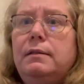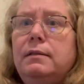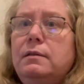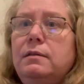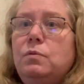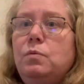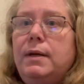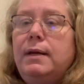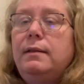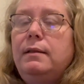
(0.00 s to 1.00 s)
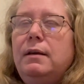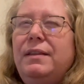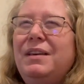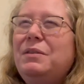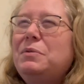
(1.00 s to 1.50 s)
This is when I, I
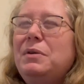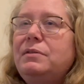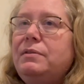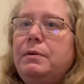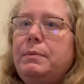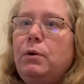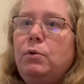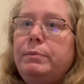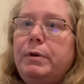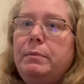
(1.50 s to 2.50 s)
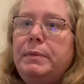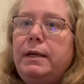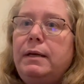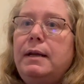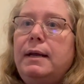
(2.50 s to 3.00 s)
think it was when I was living in my old
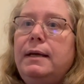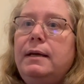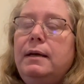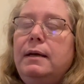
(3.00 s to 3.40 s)
apartment and I,